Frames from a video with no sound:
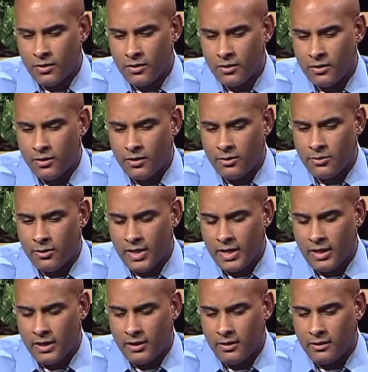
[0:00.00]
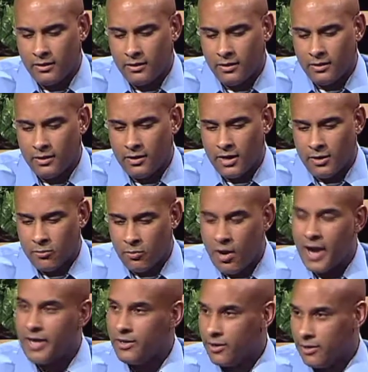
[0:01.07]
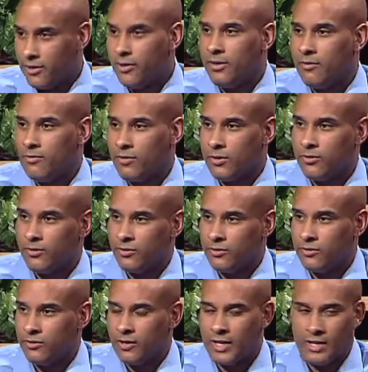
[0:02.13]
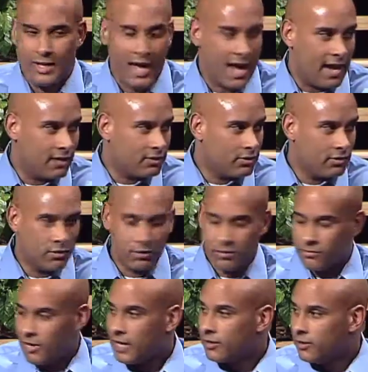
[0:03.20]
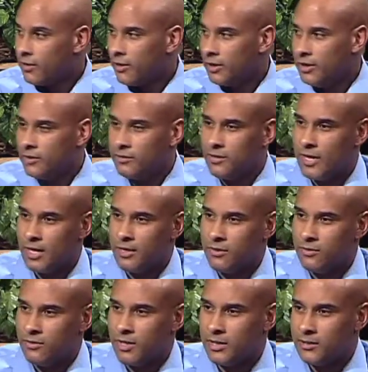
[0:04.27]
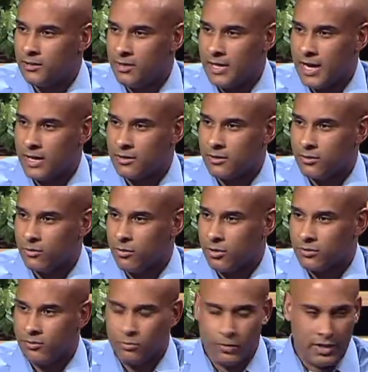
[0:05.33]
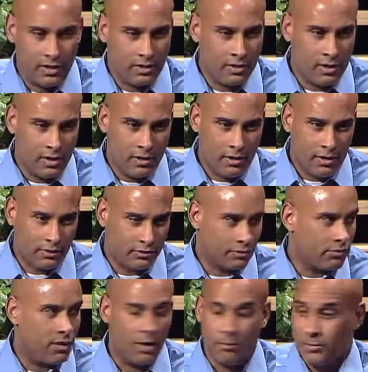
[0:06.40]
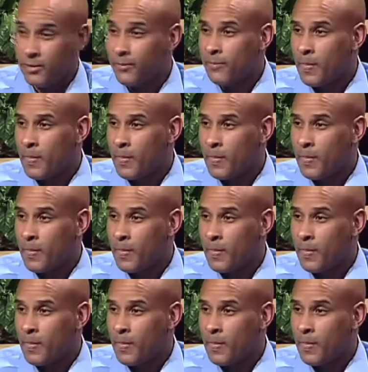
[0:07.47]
you know, a writer versus an actor or director is that a director and actor works with a script.